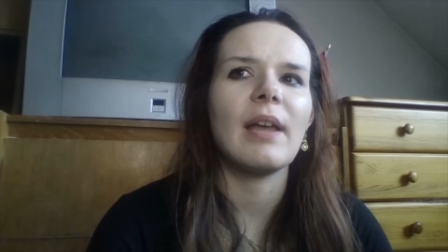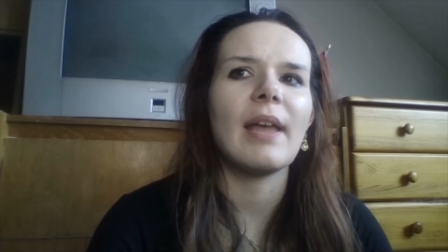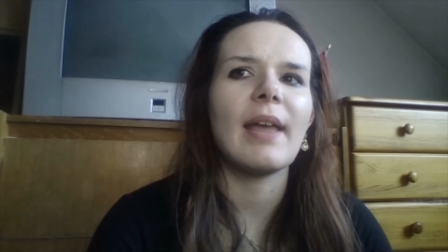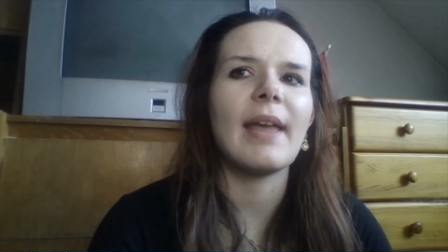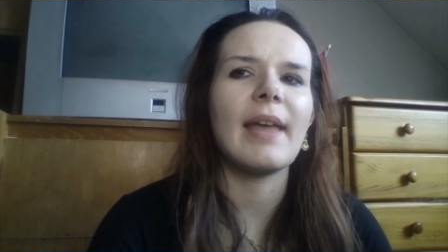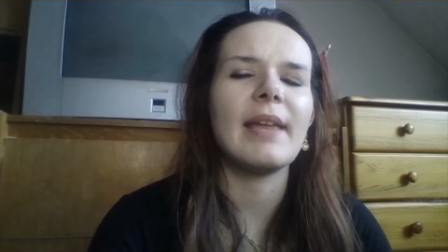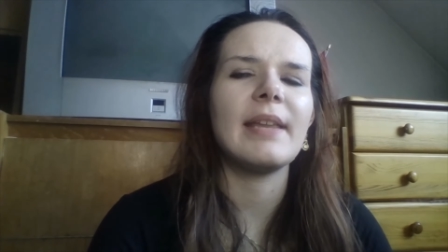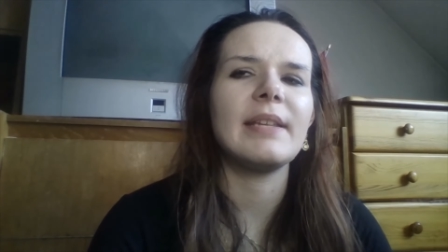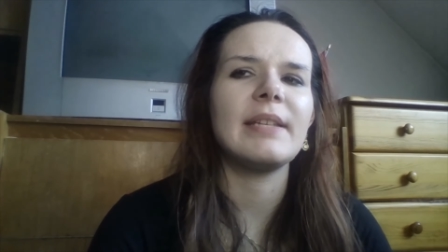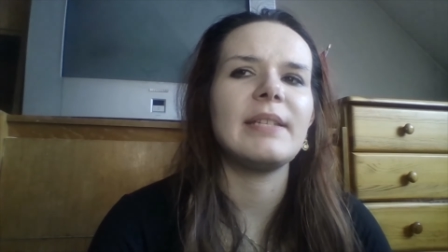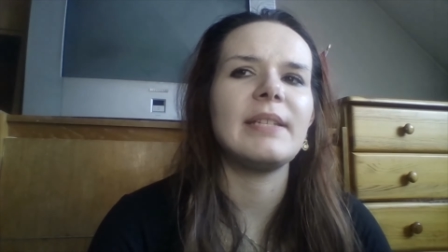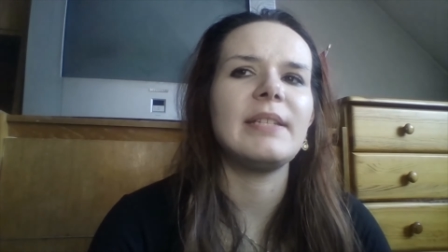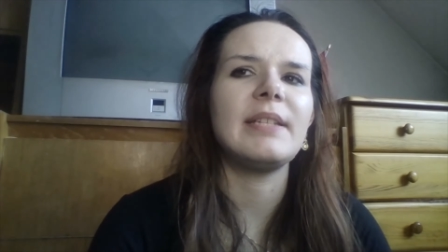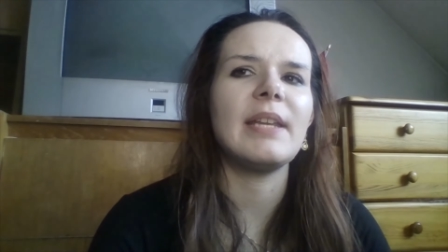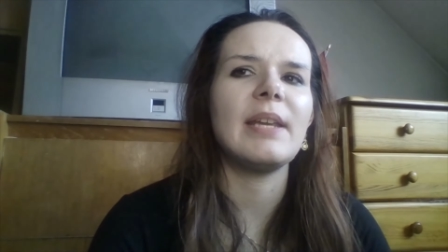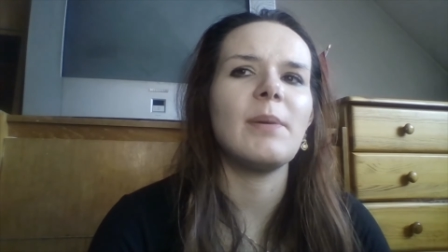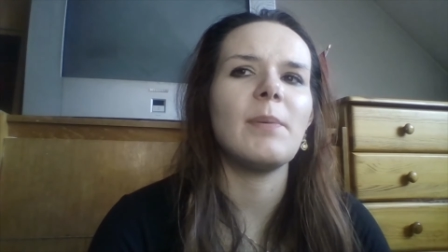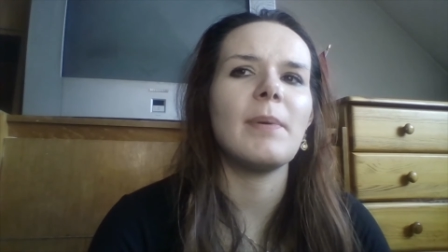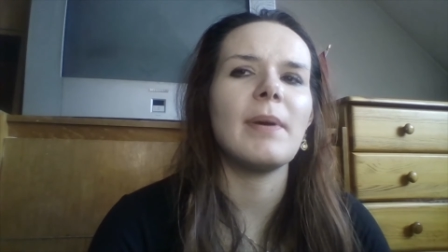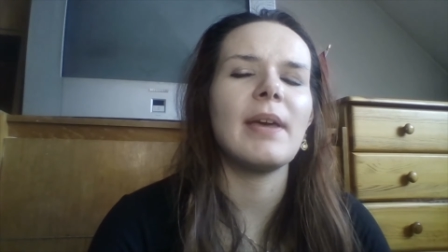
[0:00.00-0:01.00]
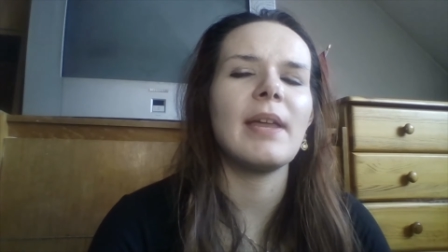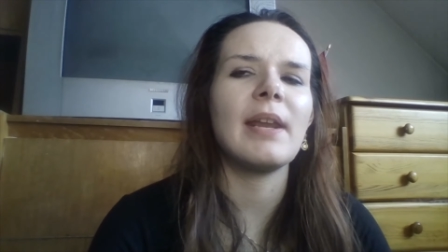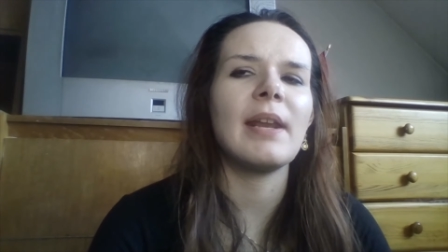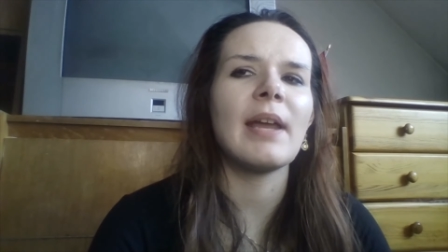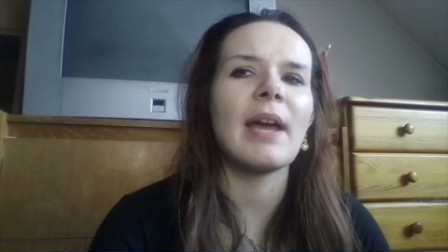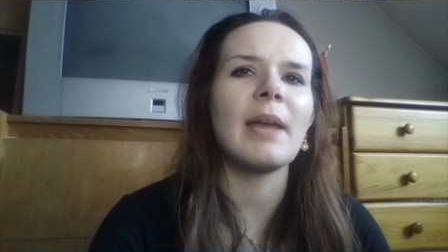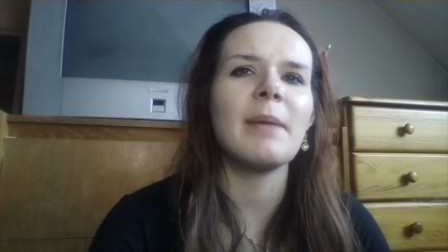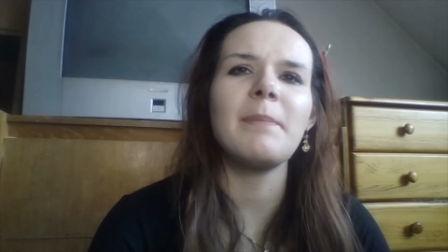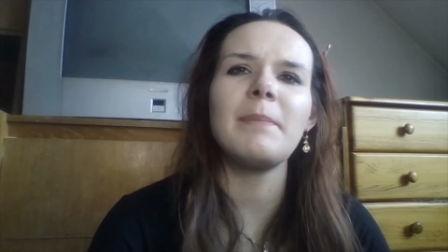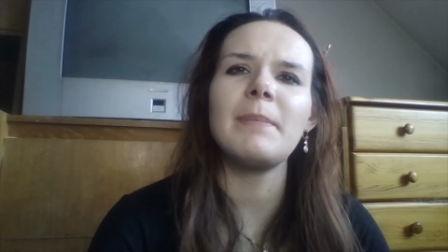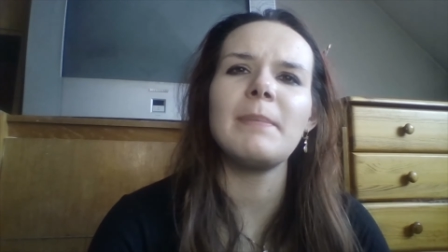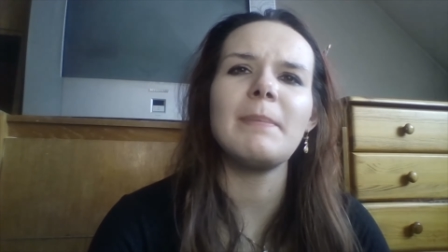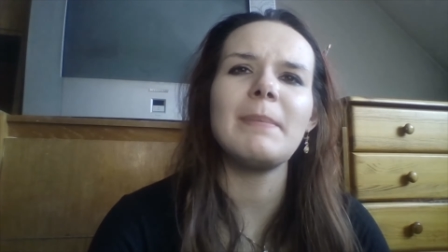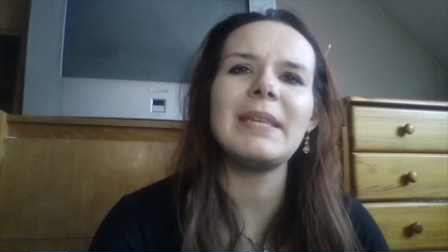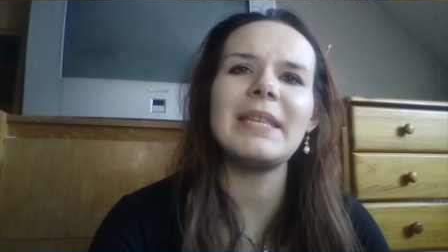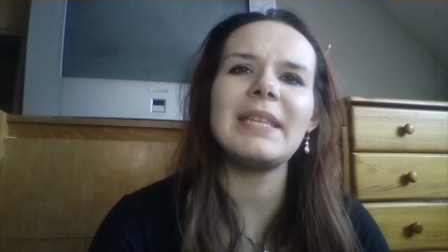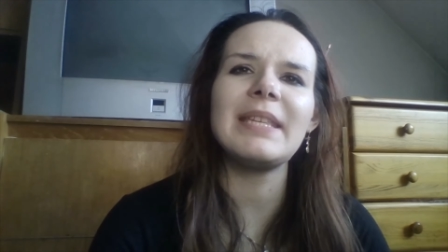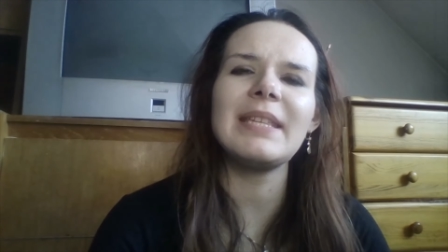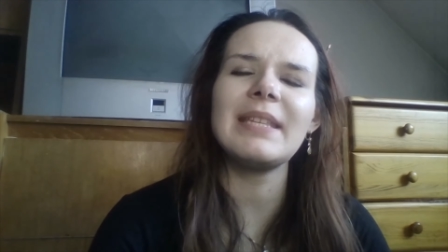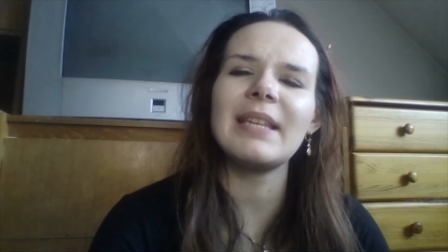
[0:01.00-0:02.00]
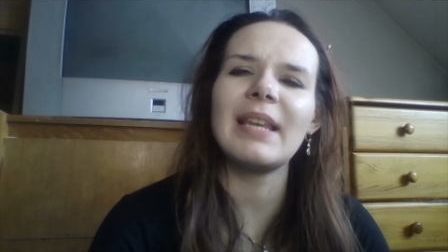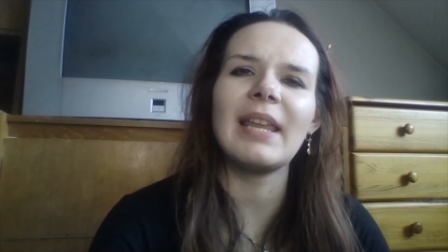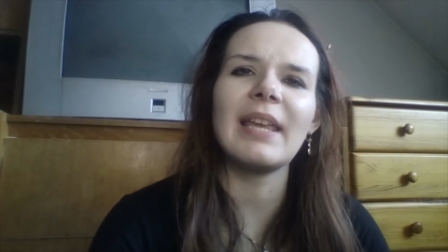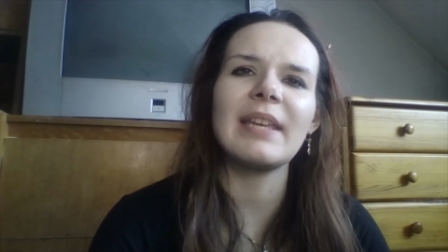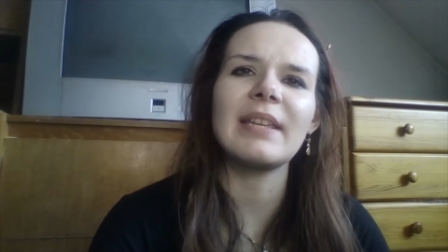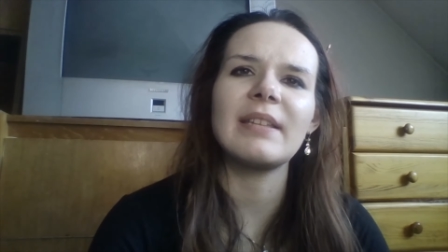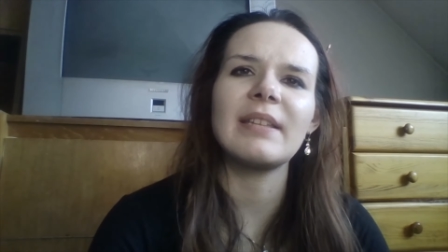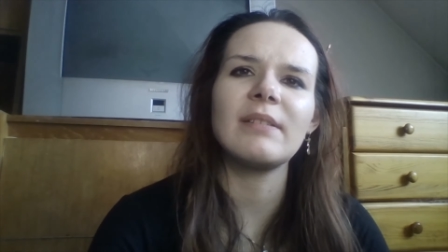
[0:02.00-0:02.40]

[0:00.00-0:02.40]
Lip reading: And they were, I mean, like,